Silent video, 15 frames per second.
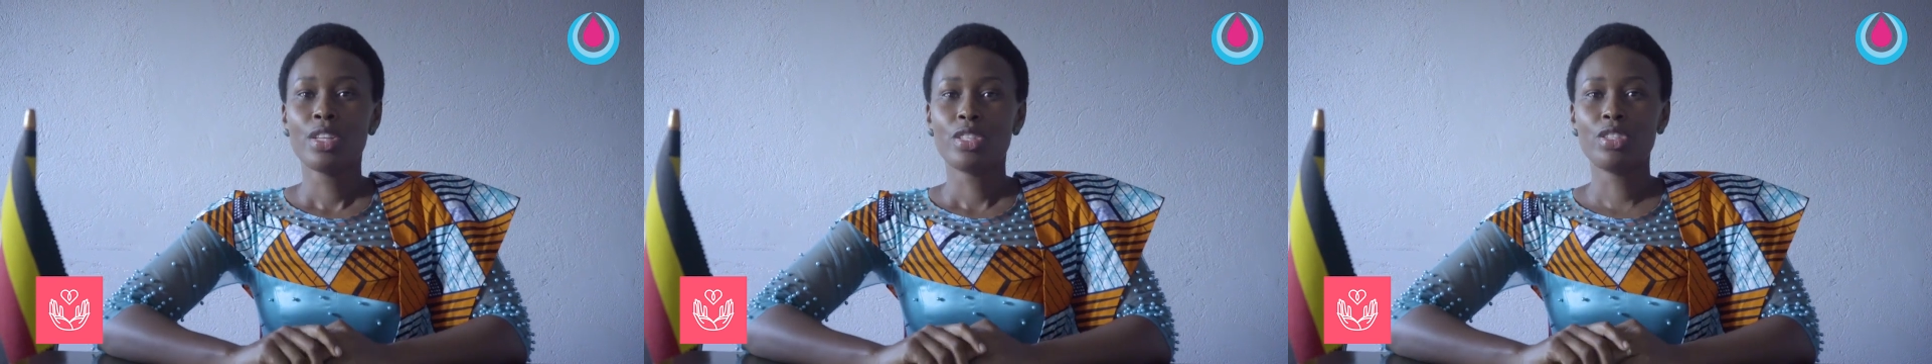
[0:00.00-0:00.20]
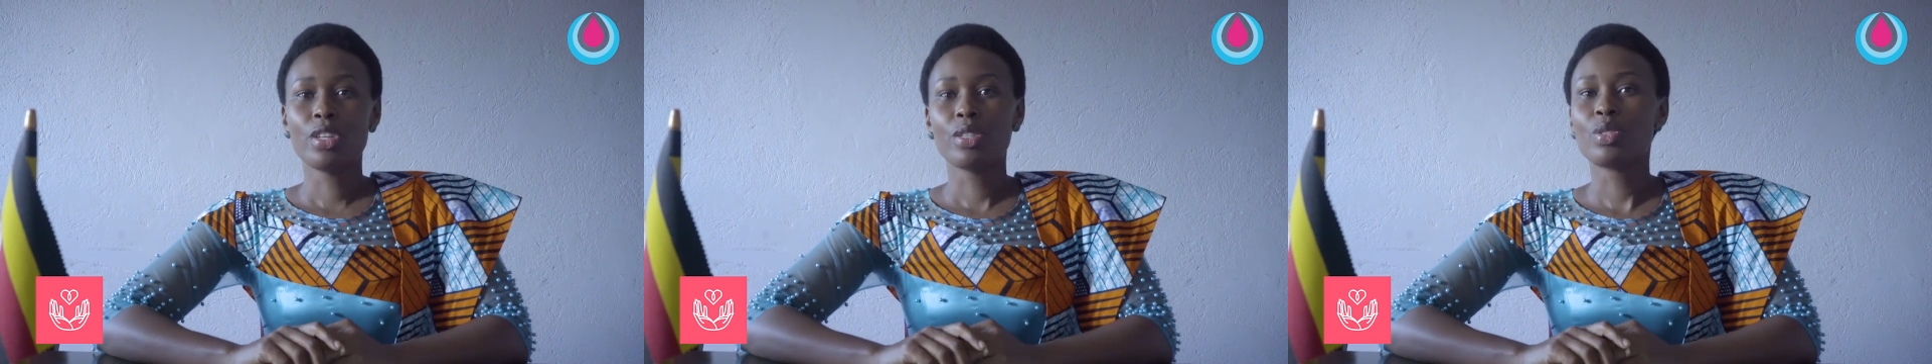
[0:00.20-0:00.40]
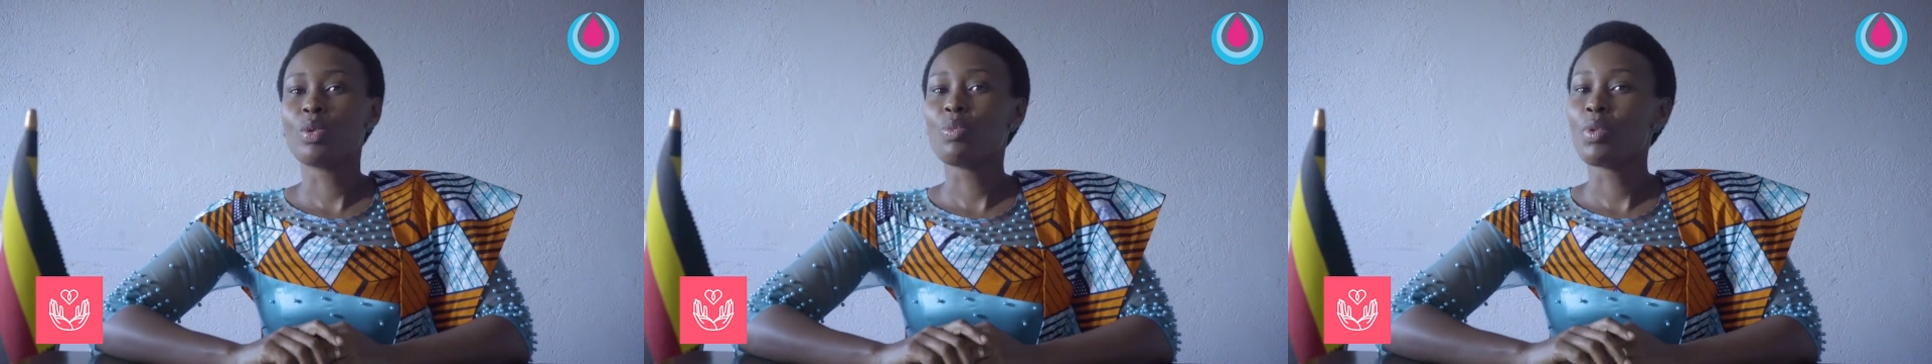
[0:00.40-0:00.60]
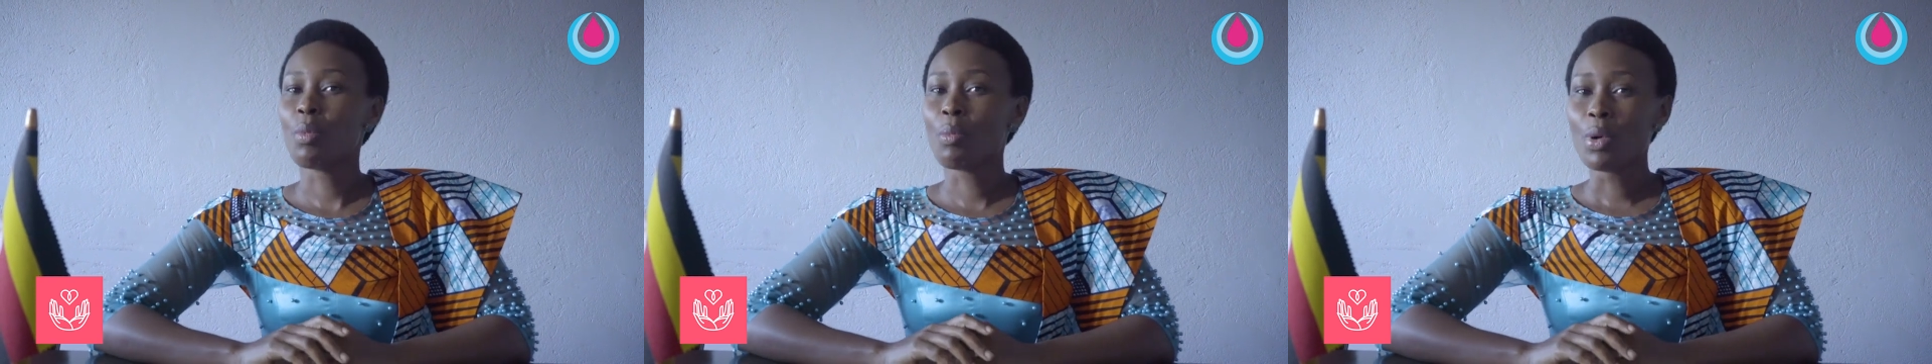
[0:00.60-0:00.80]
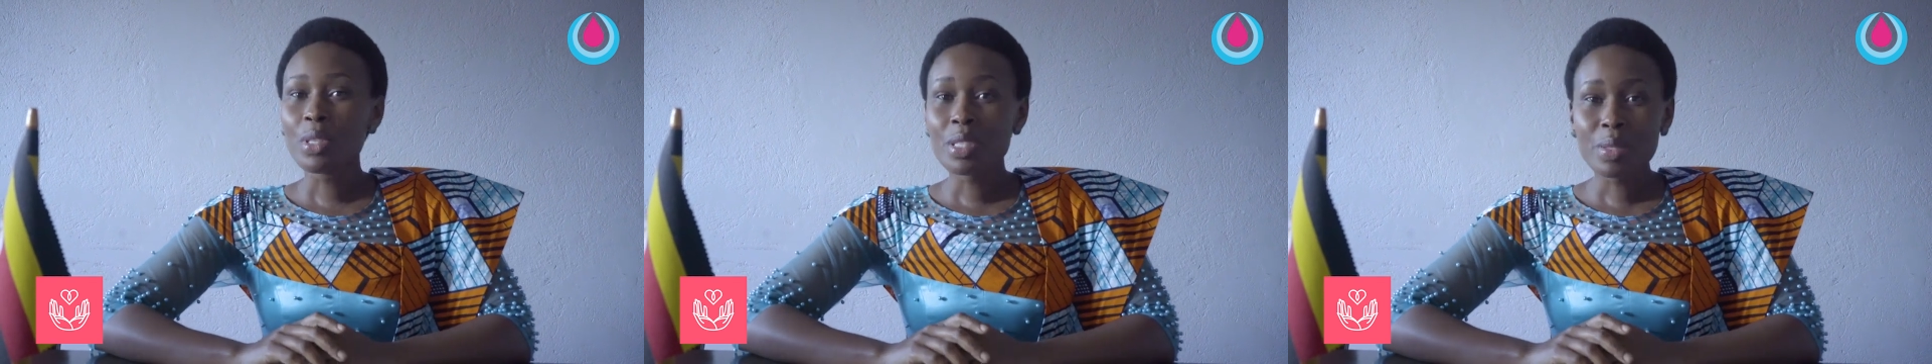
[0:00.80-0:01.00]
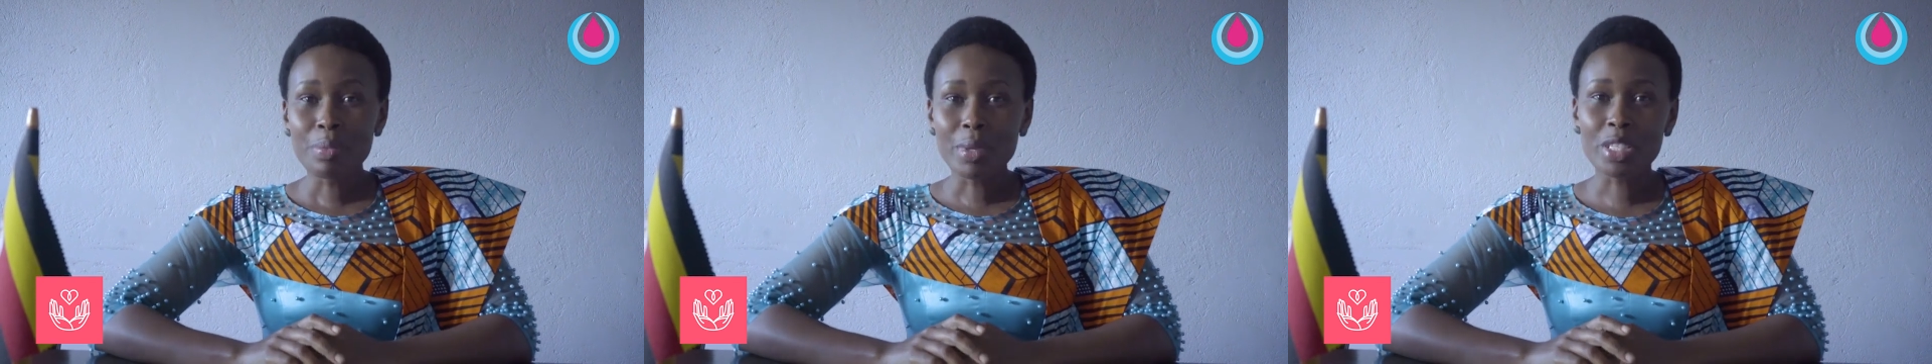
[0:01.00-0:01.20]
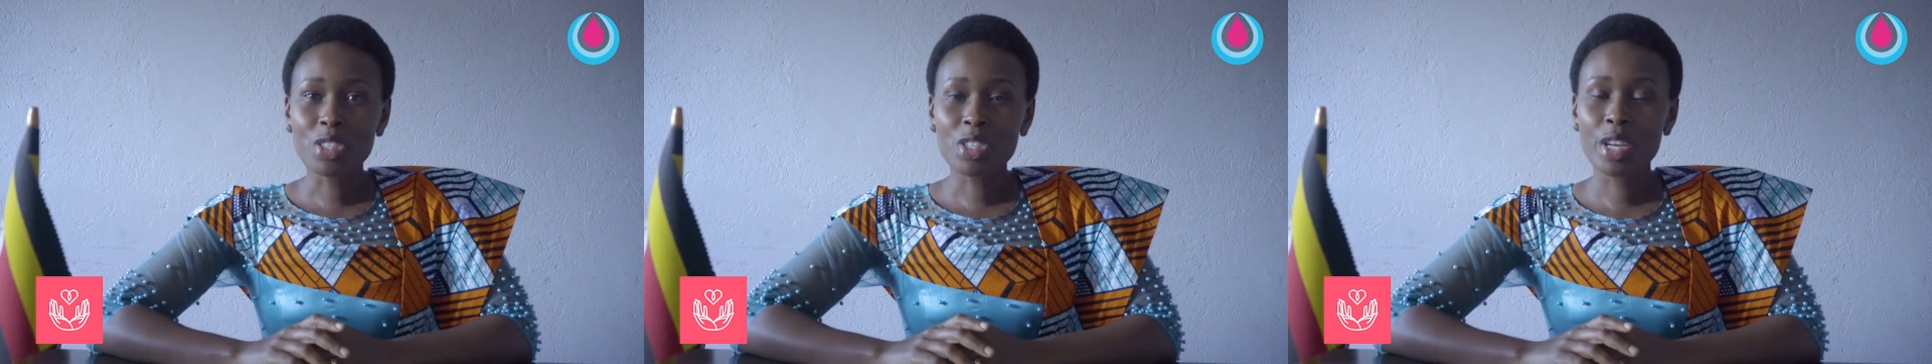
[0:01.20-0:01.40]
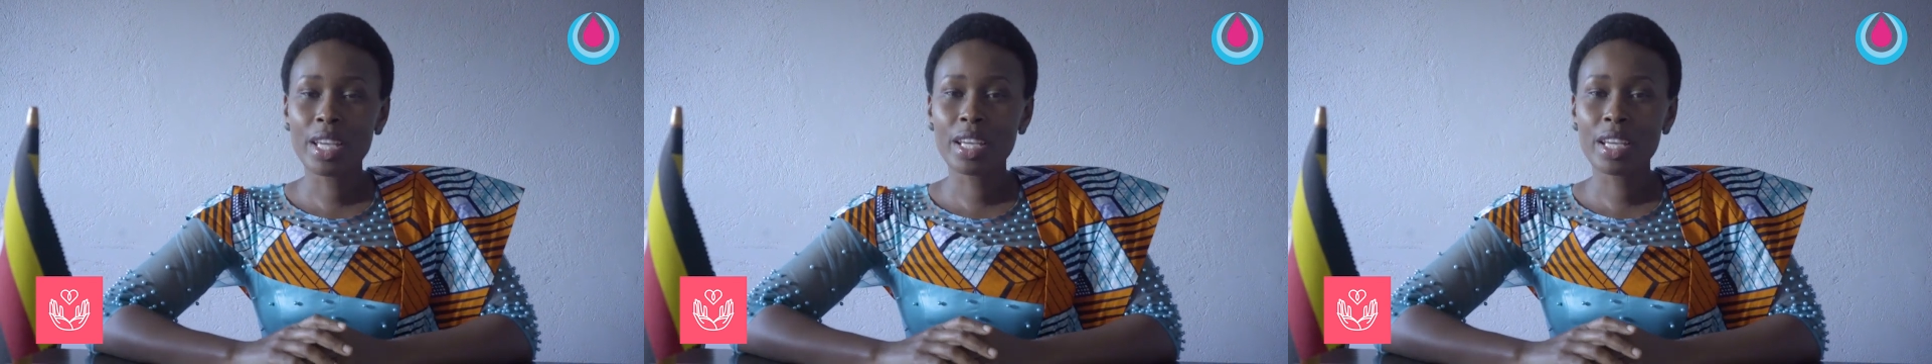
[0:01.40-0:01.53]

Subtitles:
just to promote menstrual